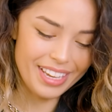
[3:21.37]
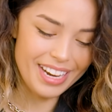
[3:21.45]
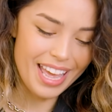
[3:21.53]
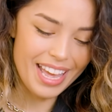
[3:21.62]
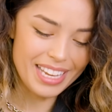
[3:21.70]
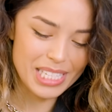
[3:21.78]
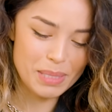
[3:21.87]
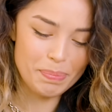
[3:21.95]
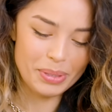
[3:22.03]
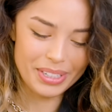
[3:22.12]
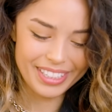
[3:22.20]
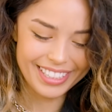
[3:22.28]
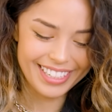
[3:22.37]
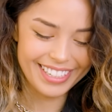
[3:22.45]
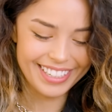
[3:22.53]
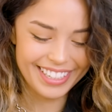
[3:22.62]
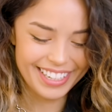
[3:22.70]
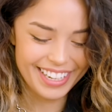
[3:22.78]
An expert
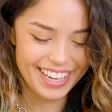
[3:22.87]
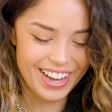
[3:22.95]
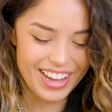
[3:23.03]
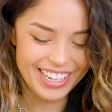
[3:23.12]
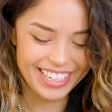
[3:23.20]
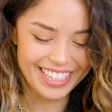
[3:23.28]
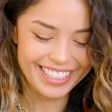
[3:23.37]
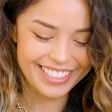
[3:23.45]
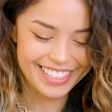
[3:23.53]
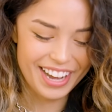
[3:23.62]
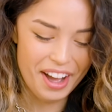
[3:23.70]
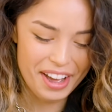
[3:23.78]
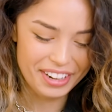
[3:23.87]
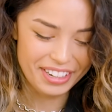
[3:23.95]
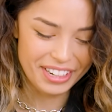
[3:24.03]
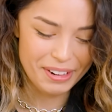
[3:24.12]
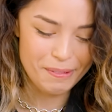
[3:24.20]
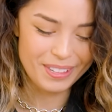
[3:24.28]
onion
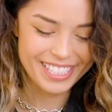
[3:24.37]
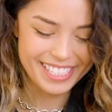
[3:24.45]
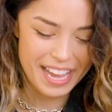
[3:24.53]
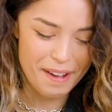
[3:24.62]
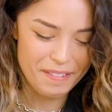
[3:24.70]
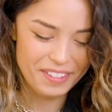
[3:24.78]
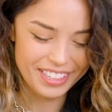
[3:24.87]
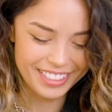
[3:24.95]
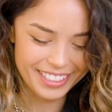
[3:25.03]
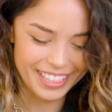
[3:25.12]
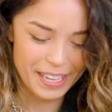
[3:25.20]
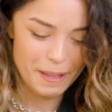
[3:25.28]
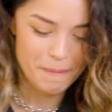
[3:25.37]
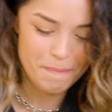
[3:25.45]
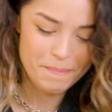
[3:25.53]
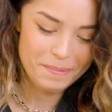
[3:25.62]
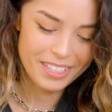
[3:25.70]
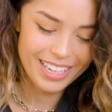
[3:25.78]
cutter would
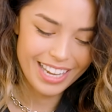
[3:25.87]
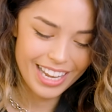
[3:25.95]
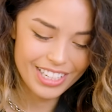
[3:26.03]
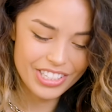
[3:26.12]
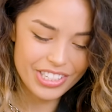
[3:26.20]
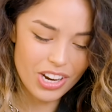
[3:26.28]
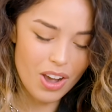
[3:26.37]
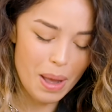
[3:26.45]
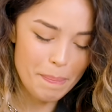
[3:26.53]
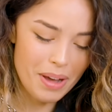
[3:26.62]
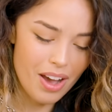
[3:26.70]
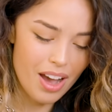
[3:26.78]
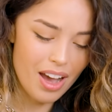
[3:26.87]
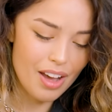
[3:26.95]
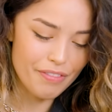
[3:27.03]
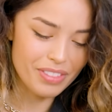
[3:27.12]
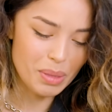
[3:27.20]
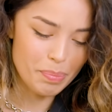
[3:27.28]
definitely chop
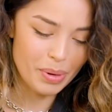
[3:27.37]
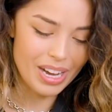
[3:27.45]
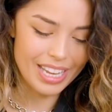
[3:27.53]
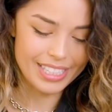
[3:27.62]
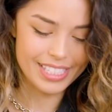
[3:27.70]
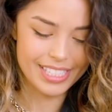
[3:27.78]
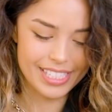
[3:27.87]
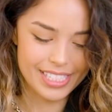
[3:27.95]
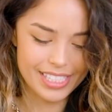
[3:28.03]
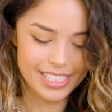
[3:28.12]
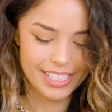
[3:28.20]
off the butts.